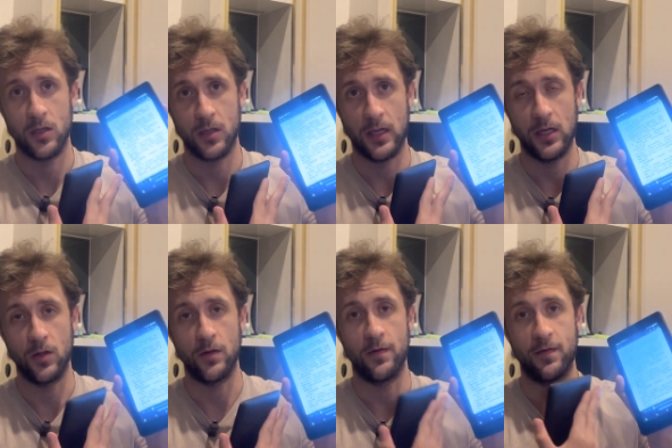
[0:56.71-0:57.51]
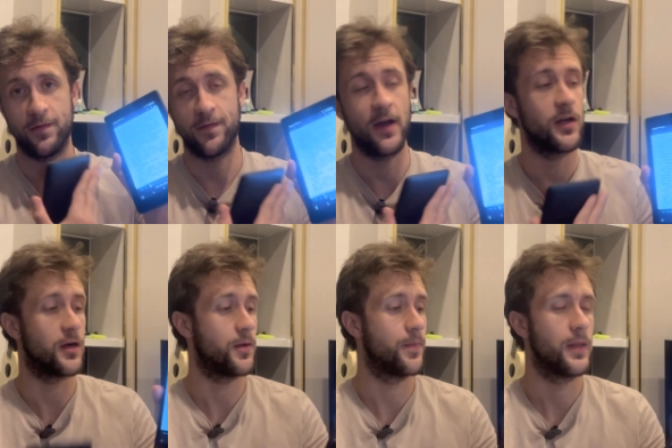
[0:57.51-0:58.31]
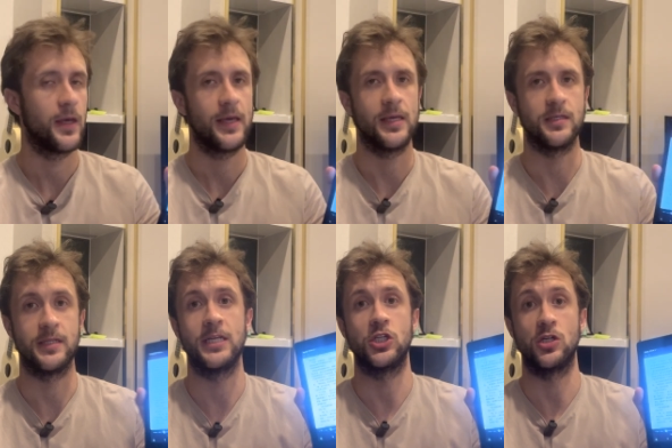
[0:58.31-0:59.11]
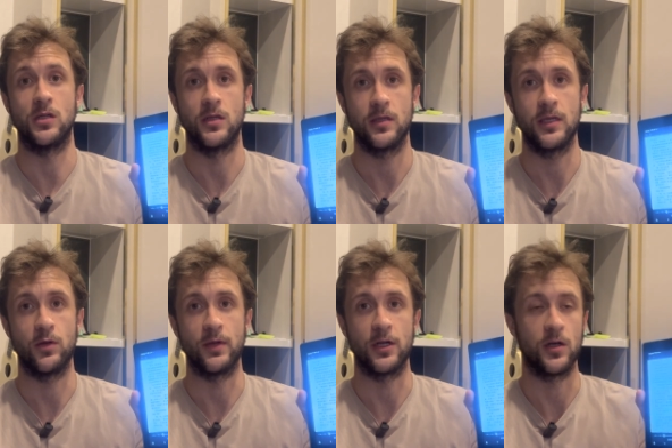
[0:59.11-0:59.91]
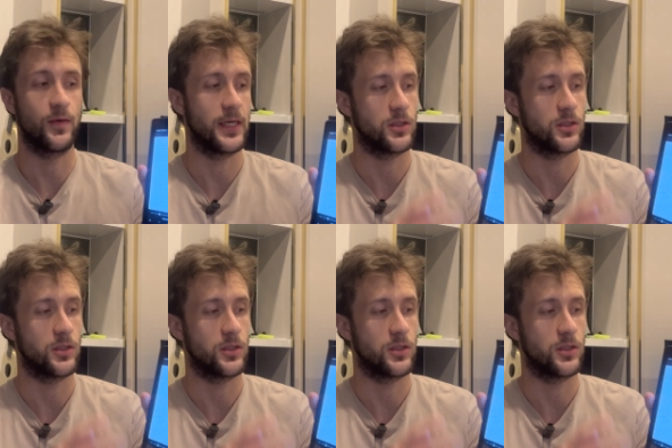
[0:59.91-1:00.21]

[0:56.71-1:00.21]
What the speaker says: Kindle Fire is a digital e-reader, right?